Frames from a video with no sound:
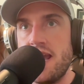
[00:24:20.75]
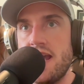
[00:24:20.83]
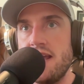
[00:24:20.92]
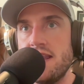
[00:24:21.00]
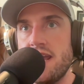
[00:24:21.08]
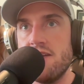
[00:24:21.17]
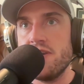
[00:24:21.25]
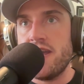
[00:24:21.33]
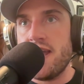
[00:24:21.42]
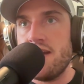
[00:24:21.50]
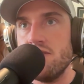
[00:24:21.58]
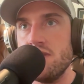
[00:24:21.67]
they have a
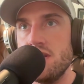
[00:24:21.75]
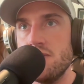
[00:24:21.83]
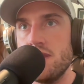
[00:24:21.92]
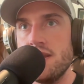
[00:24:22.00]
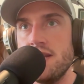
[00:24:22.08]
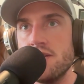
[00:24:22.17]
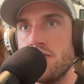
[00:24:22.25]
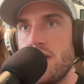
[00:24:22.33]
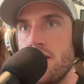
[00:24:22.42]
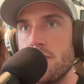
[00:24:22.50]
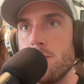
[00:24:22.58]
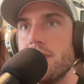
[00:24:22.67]
cavity or they need a
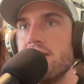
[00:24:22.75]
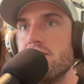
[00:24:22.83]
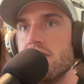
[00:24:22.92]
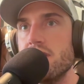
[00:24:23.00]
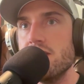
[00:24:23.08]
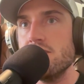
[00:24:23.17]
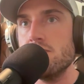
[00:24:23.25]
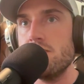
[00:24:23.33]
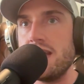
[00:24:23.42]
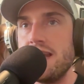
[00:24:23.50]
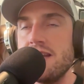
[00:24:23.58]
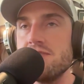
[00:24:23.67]
crown or whatever it is, and they're
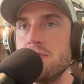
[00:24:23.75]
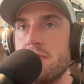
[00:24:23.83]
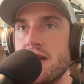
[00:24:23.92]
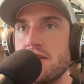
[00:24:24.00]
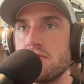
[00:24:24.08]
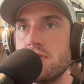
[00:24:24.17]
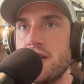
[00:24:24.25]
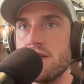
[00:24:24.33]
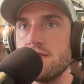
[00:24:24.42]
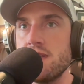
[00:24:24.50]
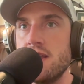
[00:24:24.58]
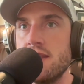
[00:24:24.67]
like, "Can I see my
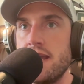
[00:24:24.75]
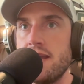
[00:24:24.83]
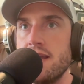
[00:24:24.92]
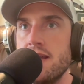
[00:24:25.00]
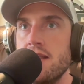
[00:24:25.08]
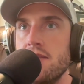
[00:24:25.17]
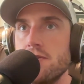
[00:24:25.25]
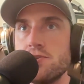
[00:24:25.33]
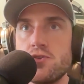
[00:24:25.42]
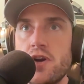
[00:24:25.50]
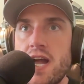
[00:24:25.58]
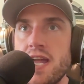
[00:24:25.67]
x-rays?" And like they're
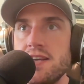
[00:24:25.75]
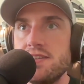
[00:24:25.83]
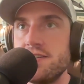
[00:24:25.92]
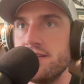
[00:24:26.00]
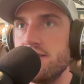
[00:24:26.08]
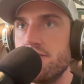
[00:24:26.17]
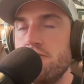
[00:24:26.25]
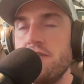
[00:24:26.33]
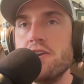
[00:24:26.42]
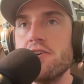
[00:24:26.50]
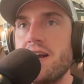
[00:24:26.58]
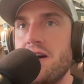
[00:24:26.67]
trying to
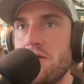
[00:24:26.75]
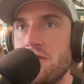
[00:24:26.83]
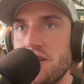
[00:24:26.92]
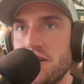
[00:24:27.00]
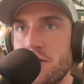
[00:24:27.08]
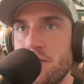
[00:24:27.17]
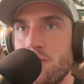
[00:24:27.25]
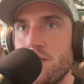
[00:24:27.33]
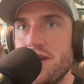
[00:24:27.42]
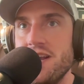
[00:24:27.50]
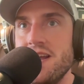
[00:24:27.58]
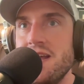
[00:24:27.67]
figure out,
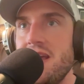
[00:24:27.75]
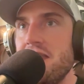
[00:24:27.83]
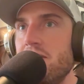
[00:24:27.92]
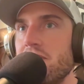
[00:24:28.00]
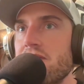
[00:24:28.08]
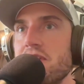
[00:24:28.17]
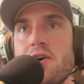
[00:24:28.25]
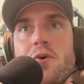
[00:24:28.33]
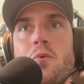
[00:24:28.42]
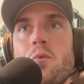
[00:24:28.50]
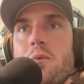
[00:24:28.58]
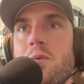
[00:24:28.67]
what, and they don't even know
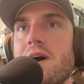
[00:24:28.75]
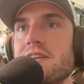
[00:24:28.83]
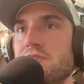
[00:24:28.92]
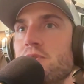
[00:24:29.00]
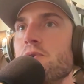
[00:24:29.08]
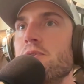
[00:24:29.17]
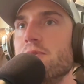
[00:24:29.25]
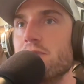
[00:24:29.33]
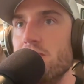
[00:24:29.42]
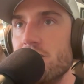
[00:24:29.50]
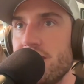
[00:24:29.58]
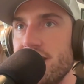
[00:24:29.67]
what tooth they're
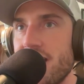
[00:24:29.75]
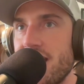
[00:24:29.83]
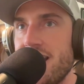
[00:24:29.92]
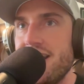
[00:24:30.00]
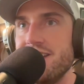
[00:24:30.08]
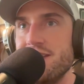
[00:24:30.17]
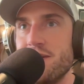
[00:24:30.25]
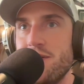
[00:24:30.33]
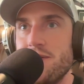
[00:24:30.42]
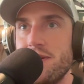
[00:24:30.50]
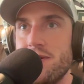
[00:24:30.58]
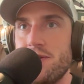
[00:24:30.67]
looking at.
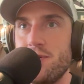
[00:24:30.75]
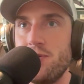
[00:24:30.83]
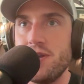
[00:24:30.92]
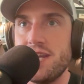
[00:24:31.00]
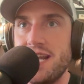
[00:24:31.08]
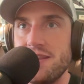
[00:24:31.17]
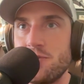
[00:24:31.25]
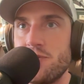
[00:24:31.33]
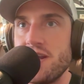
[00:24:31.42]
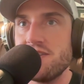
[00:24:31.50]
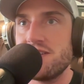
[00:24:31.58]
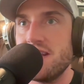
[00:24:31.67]
They're looking at the
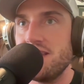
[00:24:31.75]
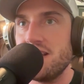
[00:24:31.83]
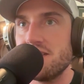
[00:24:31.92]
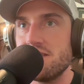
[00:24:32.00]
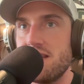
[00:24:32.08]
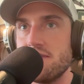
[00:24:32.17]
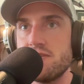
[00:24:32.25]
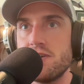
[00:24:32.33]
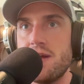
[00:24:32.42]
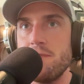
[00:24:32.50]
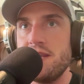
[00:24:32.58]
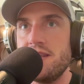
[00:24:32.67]
right side, thinking it's left. So
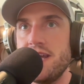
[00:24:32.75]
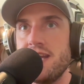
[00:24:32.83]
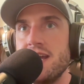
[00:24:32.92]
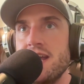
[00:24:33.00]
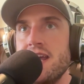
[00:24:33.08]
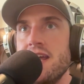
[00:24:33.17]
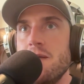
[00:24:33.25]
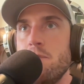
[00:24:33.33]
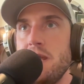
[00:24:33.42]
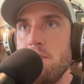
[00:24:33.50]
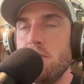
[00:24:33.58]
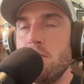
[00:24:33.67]
I mean, like
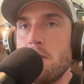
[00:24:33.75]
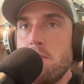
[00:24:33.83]
people